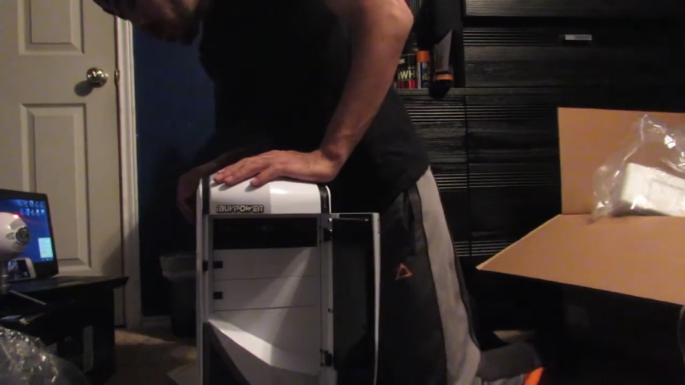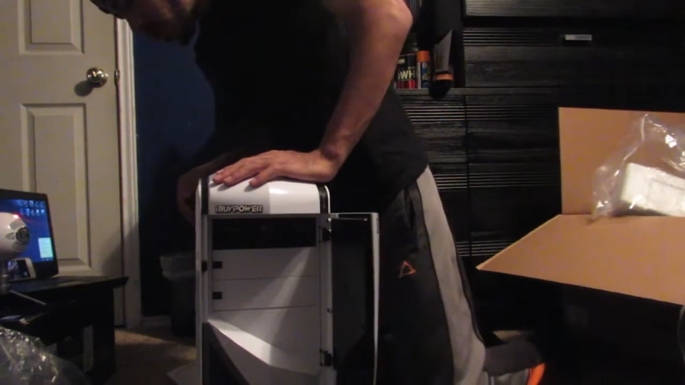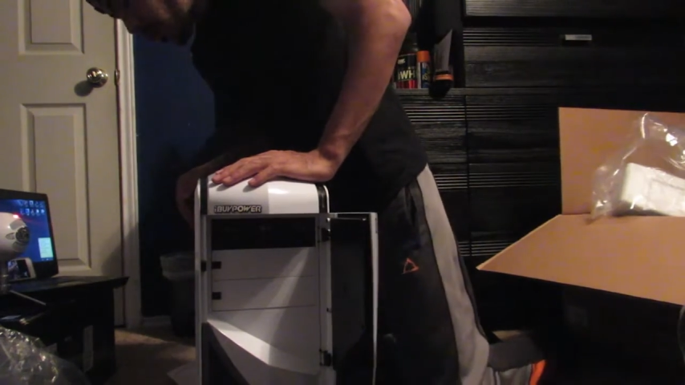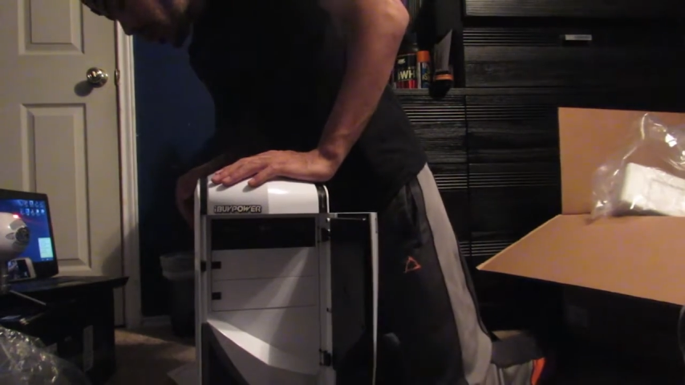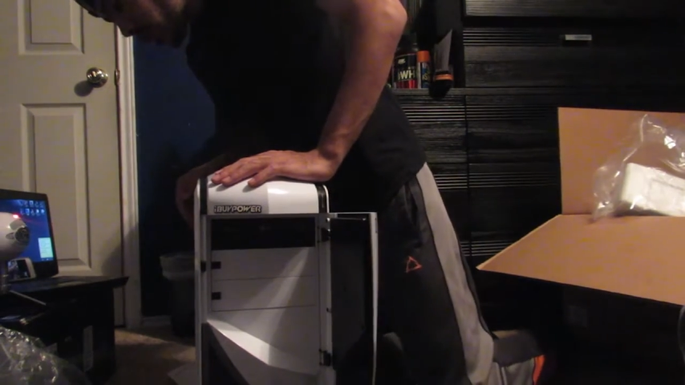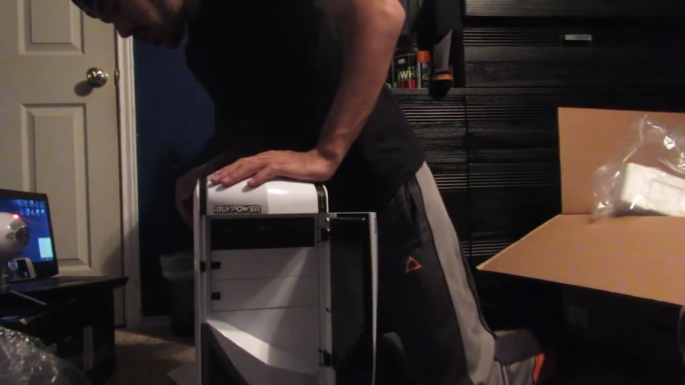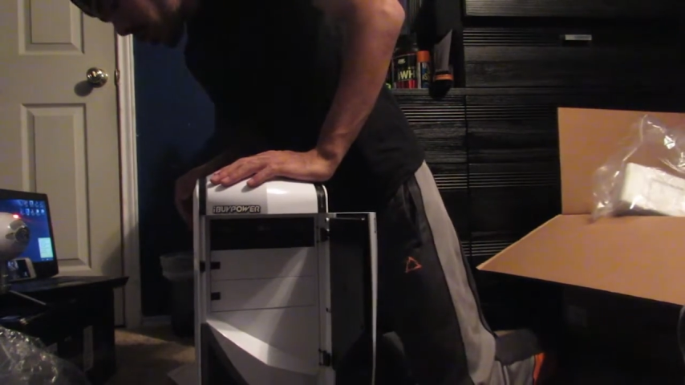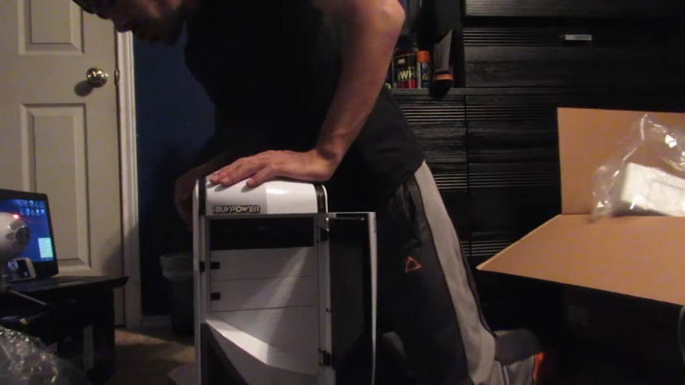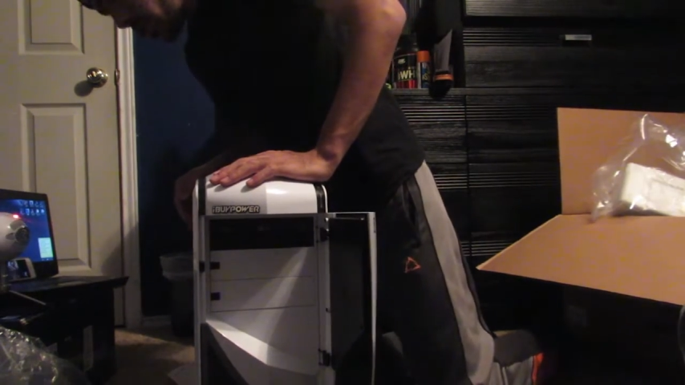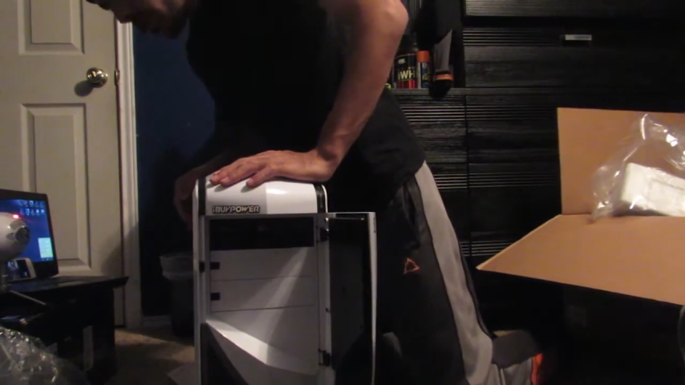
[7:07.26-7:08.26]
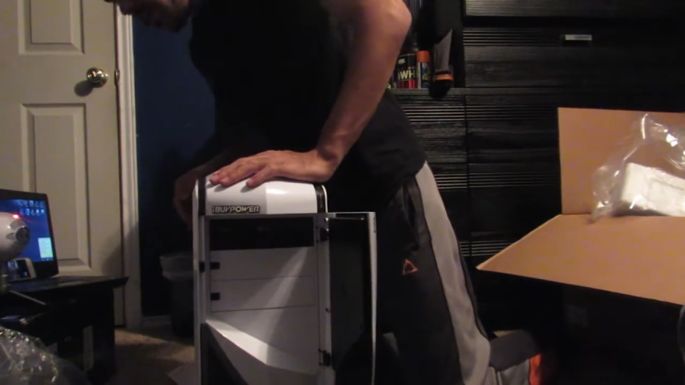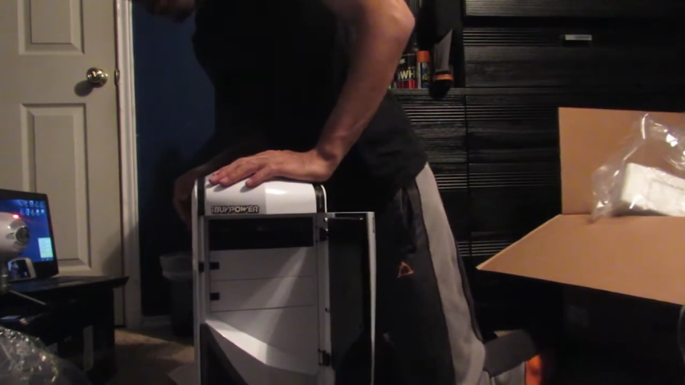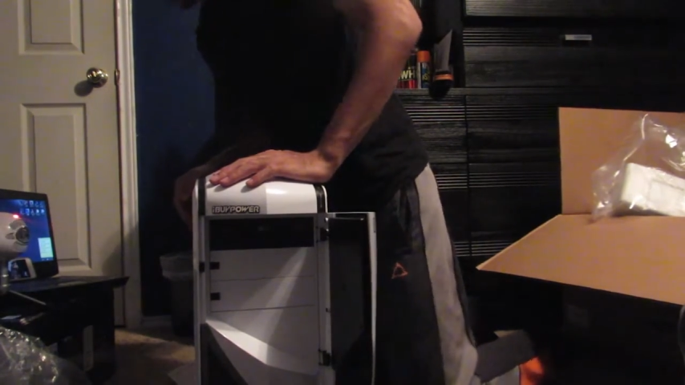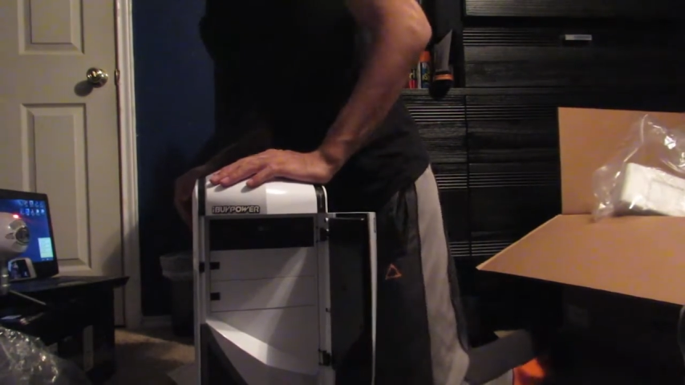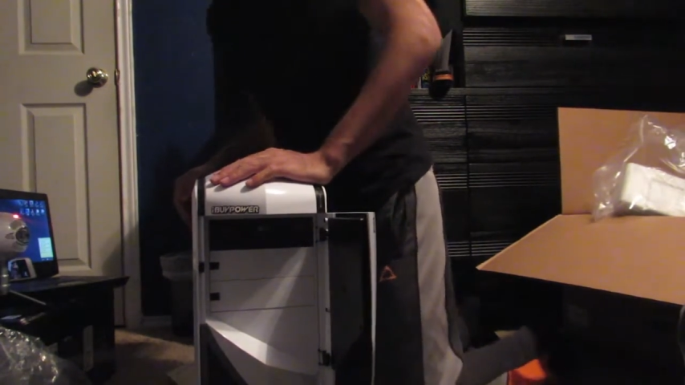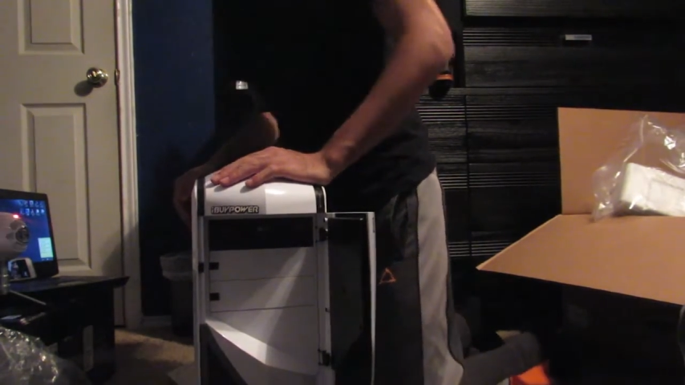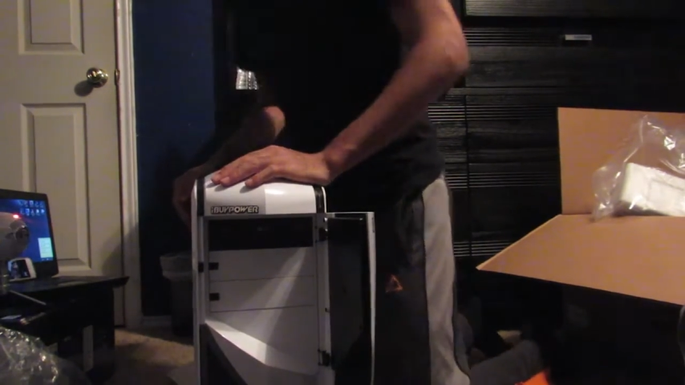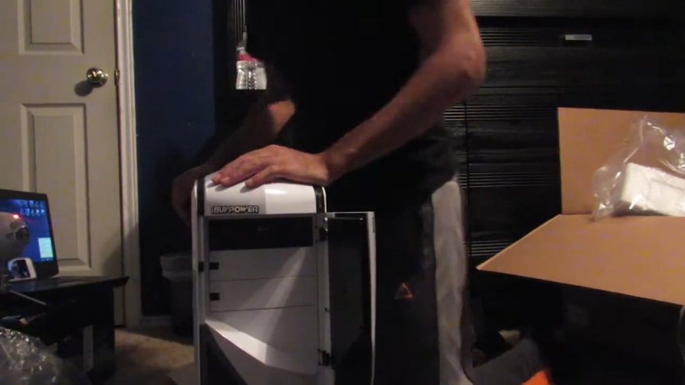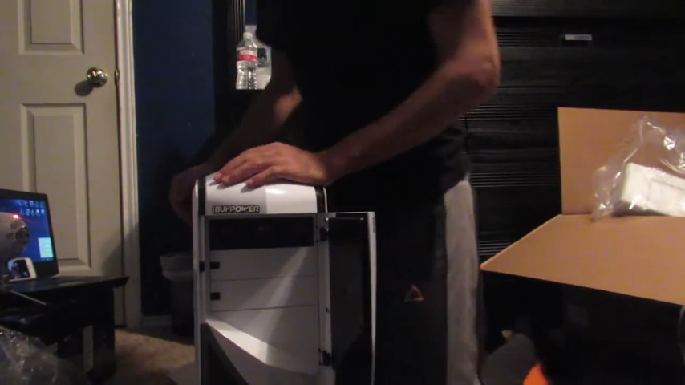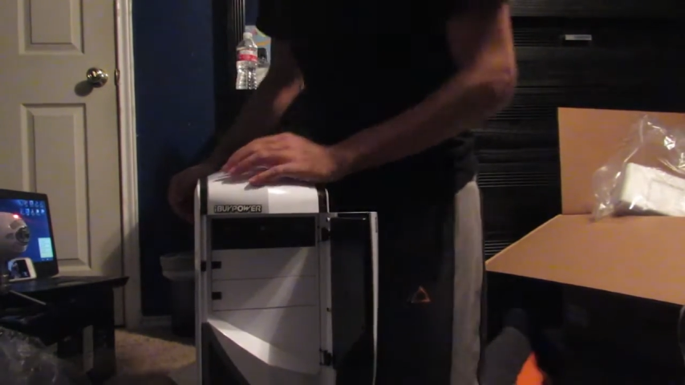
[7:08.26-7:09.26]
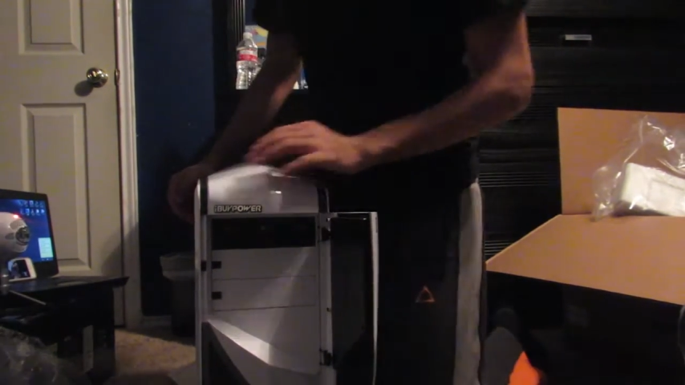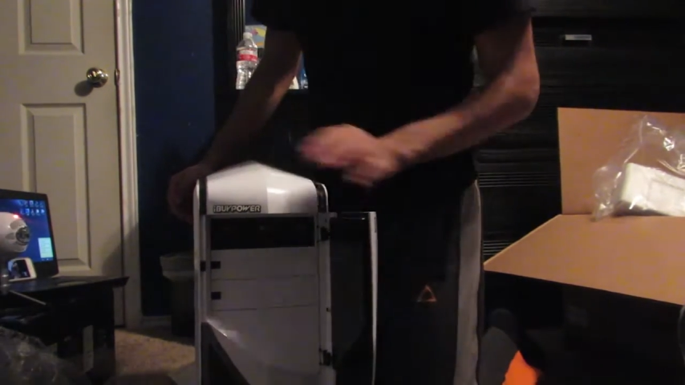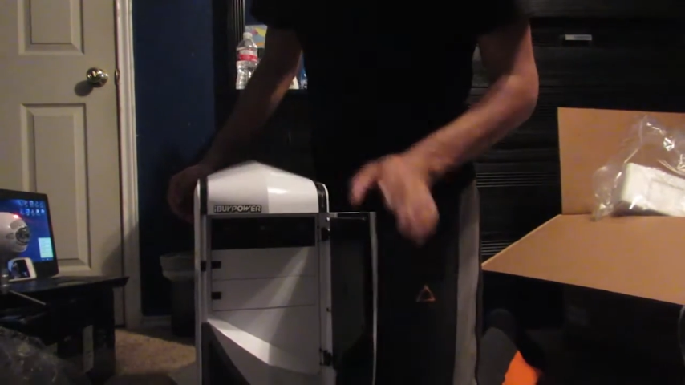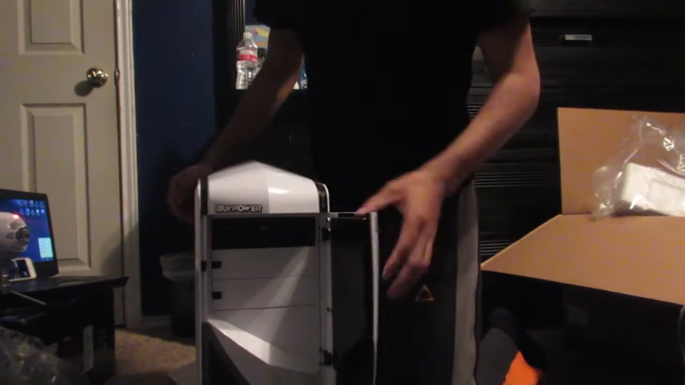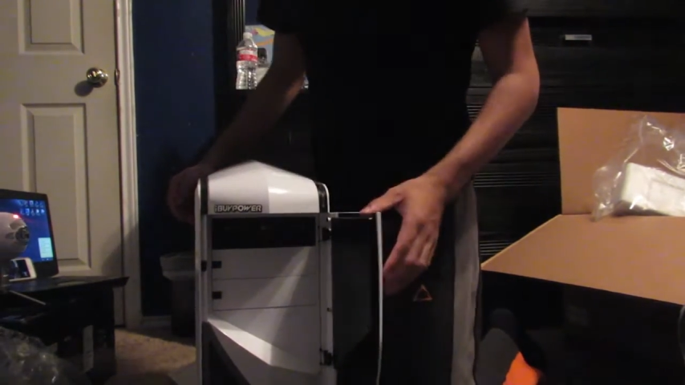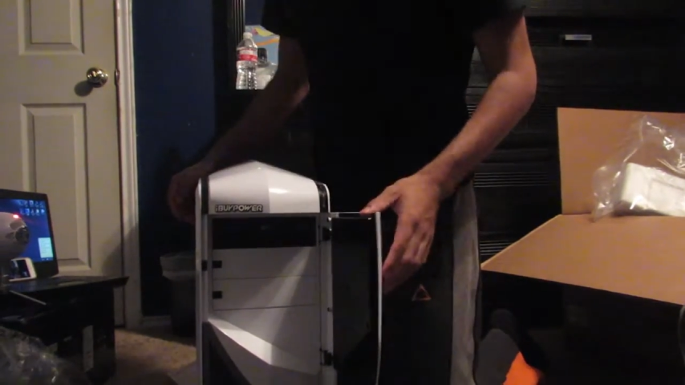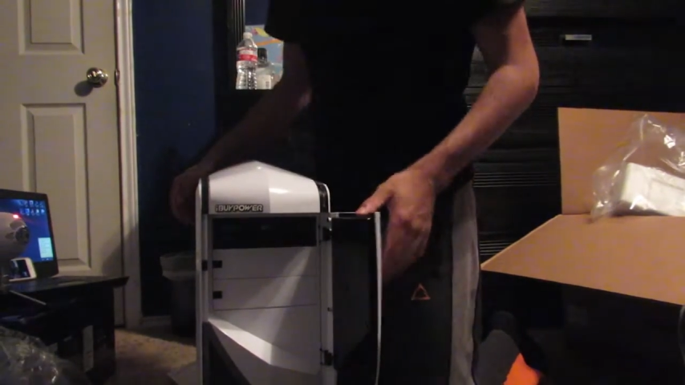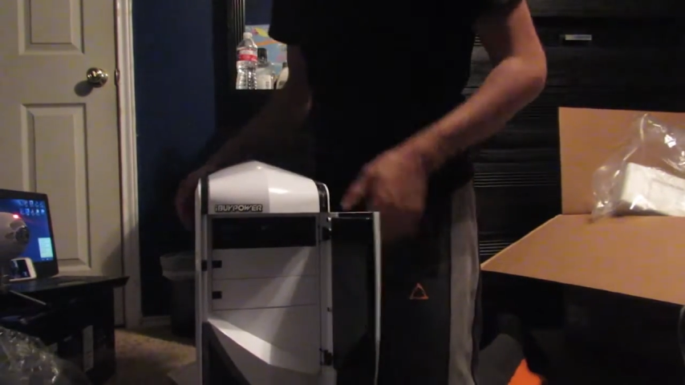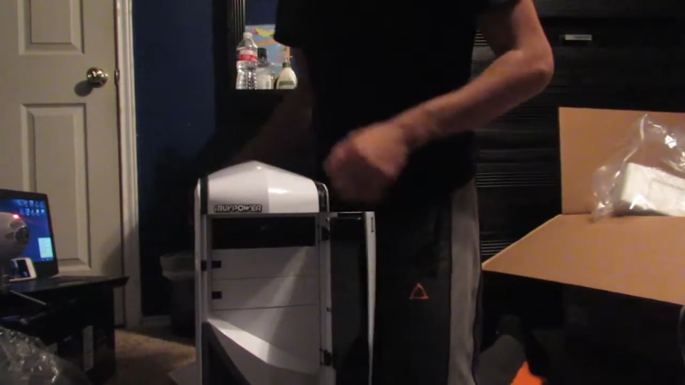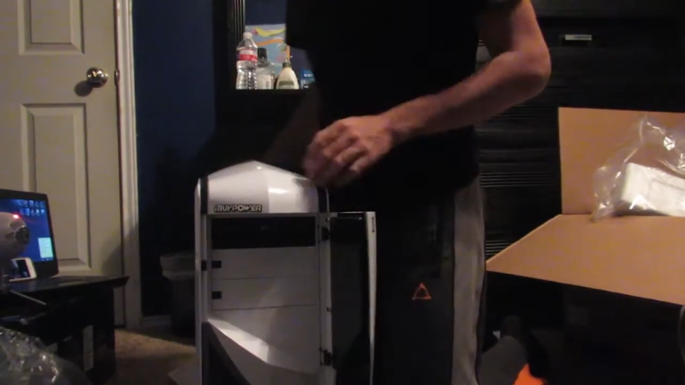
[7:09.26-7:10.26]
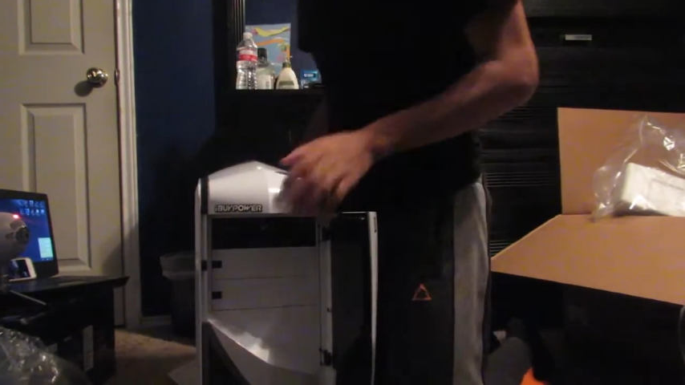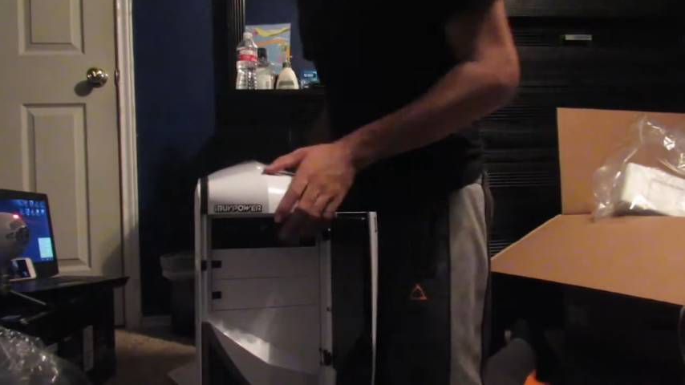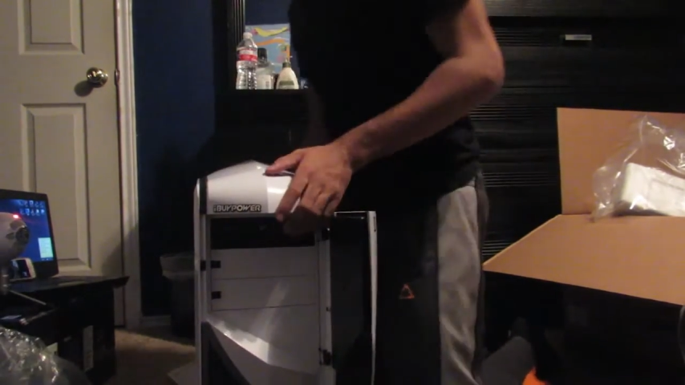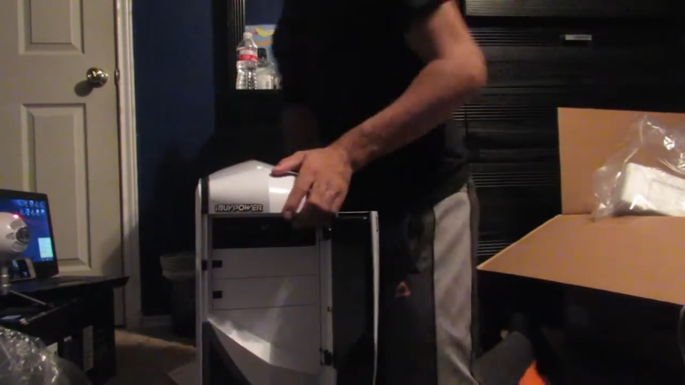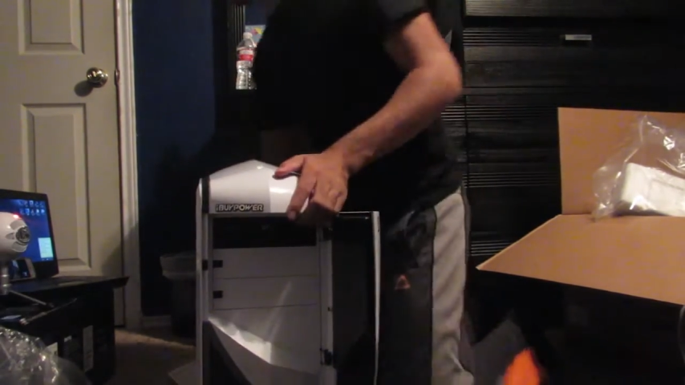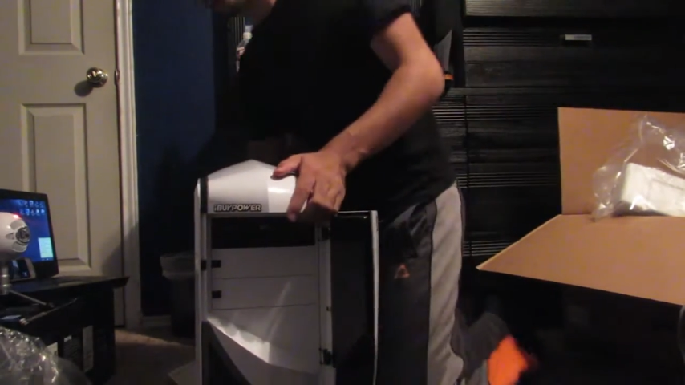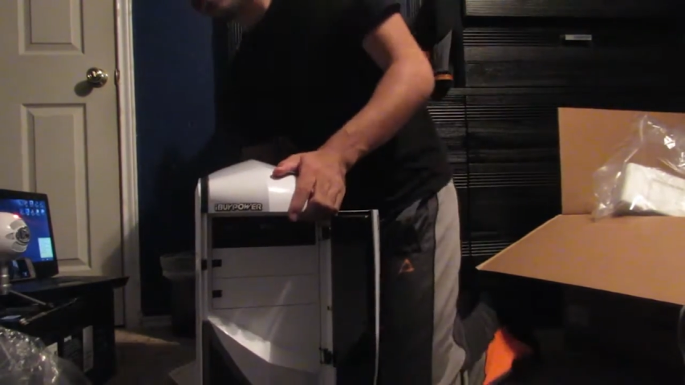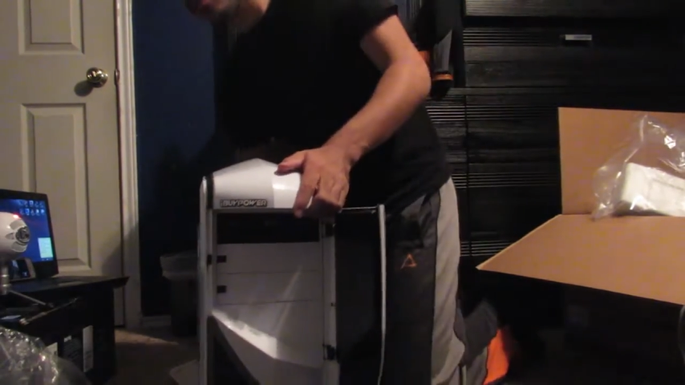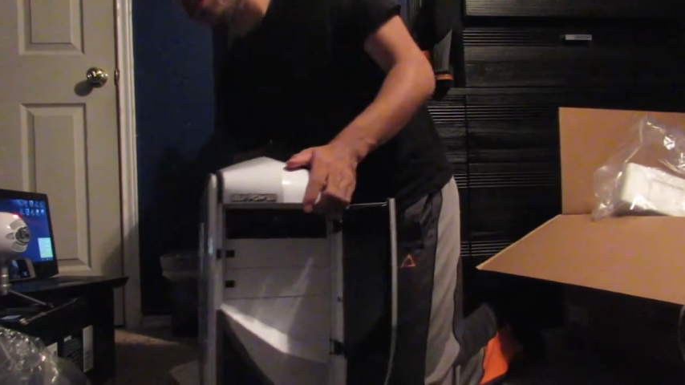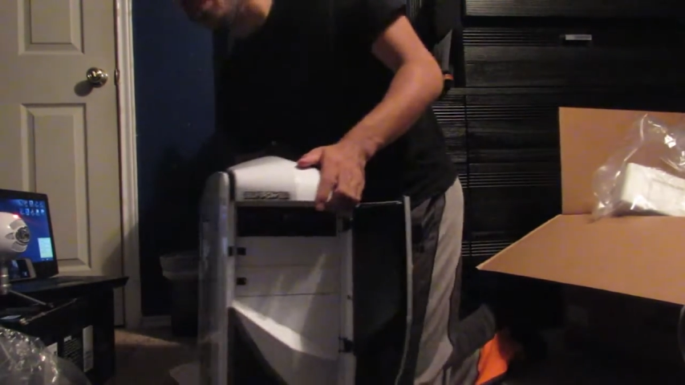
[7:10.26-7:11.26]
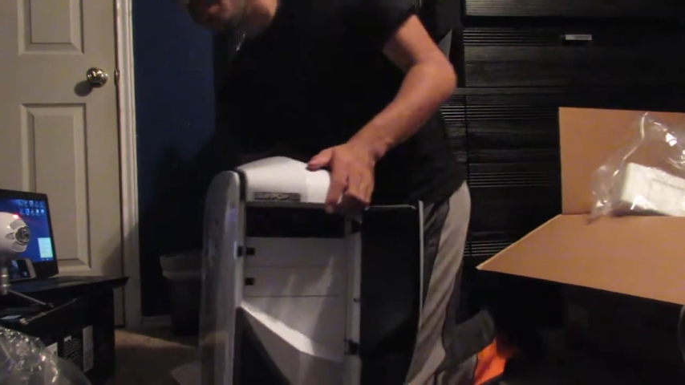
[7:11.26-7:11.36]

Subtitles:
[unreadable: no face in view]